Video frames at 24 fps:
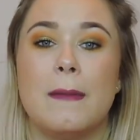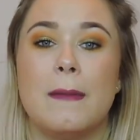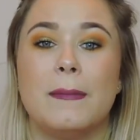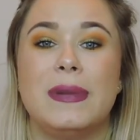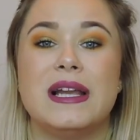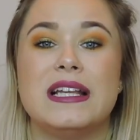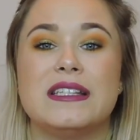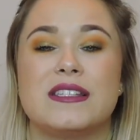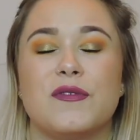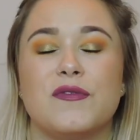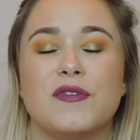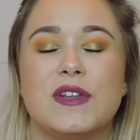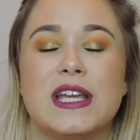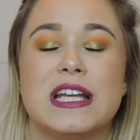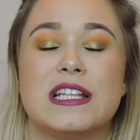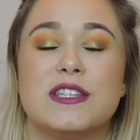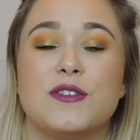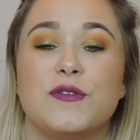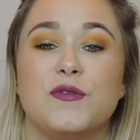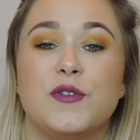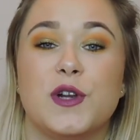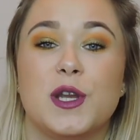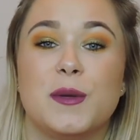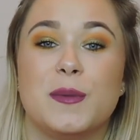Please don't forget
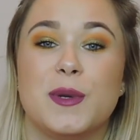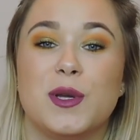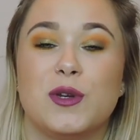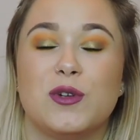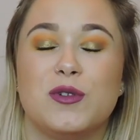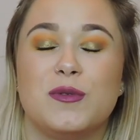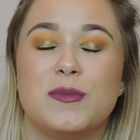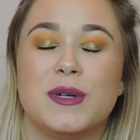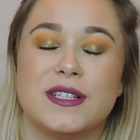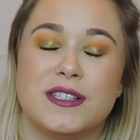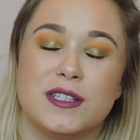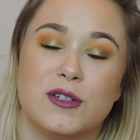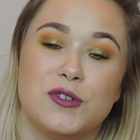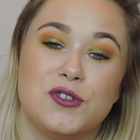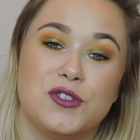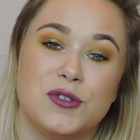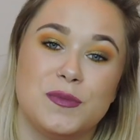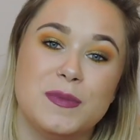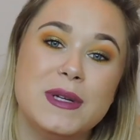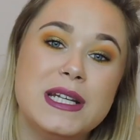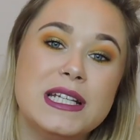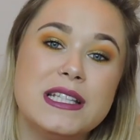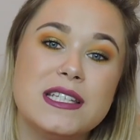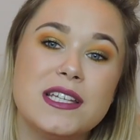to follow me on all my
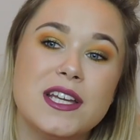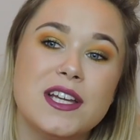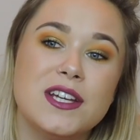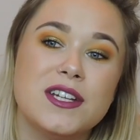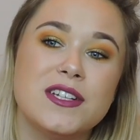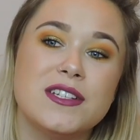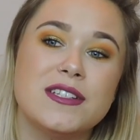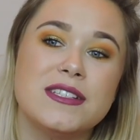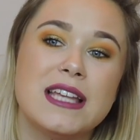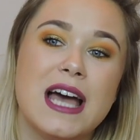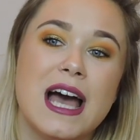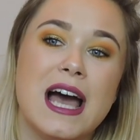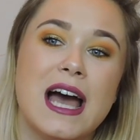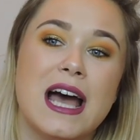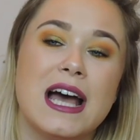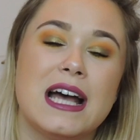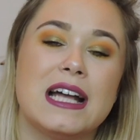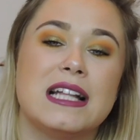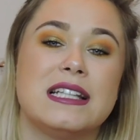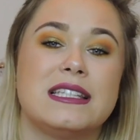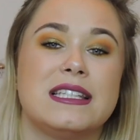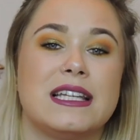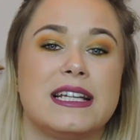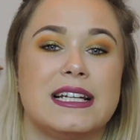social medias
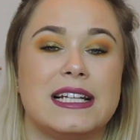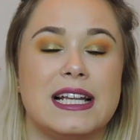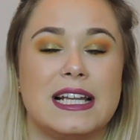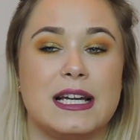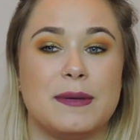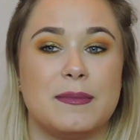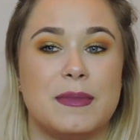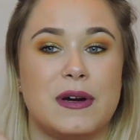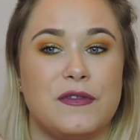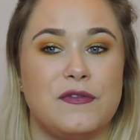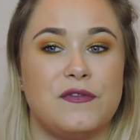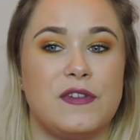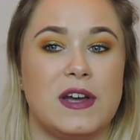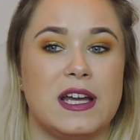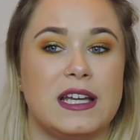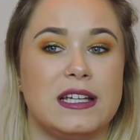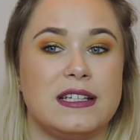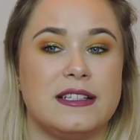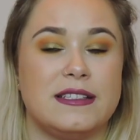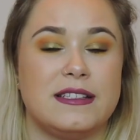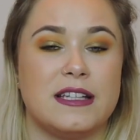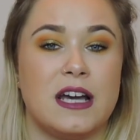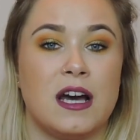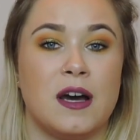and click my
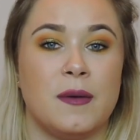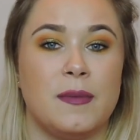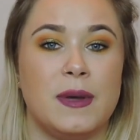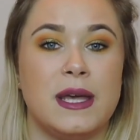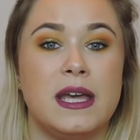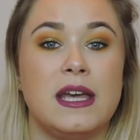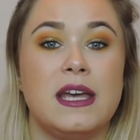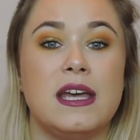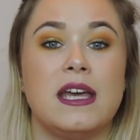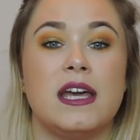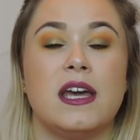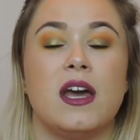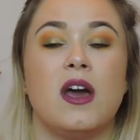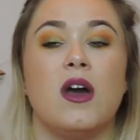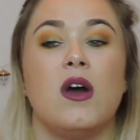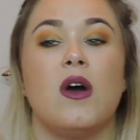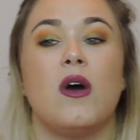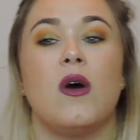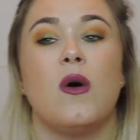face up here